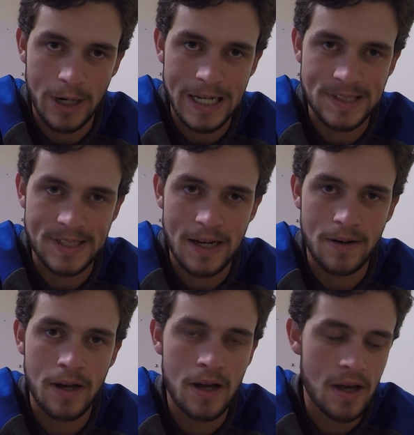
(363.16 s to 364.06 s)
hands down.
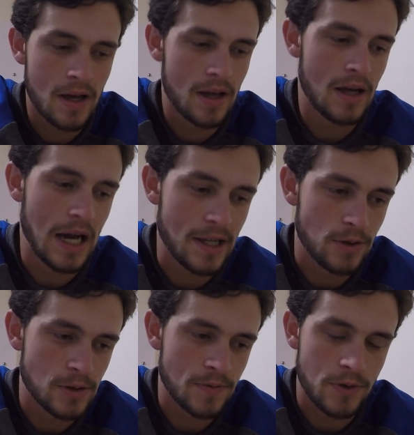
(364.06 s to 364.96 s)
I can
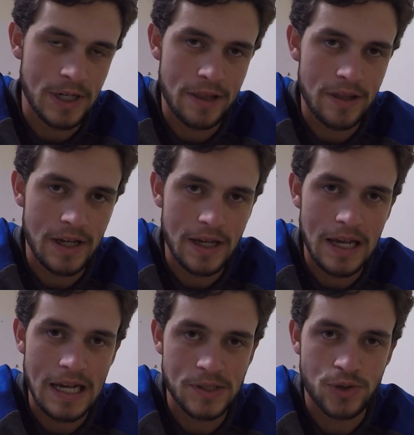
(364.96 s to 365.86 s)
use it for anything. It
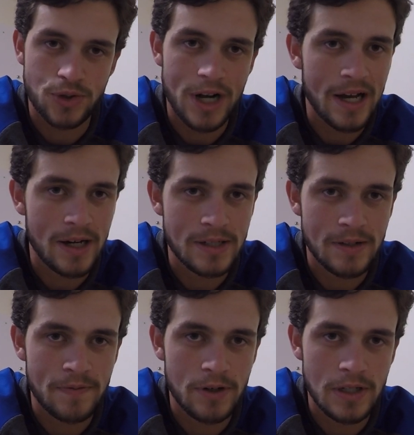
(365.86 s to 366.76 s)
has great
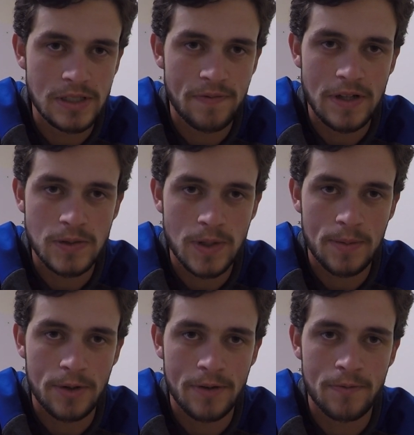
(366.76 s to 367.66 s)
hunting footage if that's what
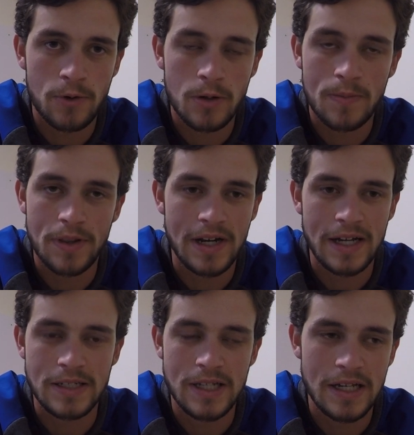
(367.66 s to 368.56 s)
I'm looking for, but then I
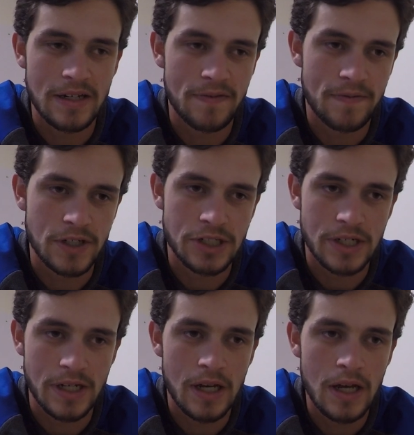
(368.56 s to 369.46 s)
can take it
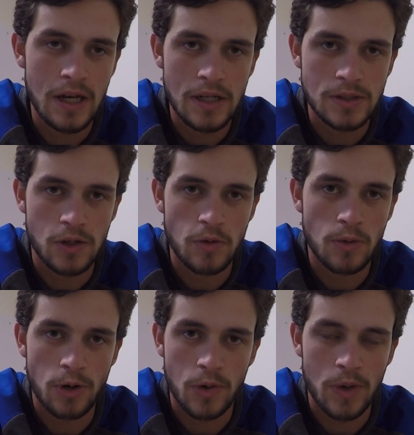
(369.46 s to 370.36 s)
fishing,
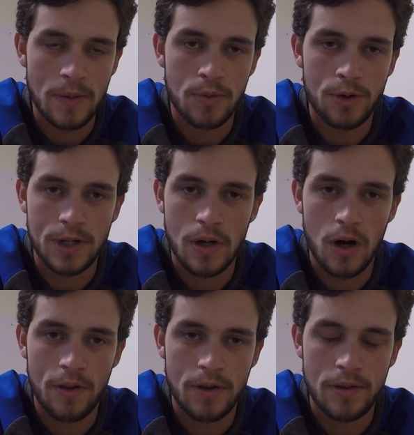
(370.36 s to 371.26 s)
snowboarding, wakeboarding,
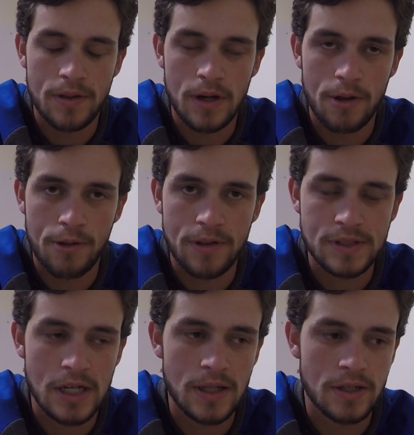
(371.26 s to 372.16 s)
all the other things
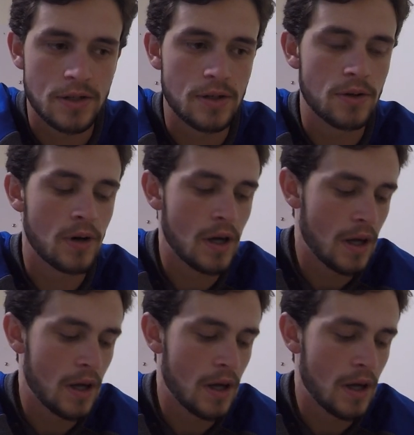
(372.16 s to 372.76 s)
I like to do.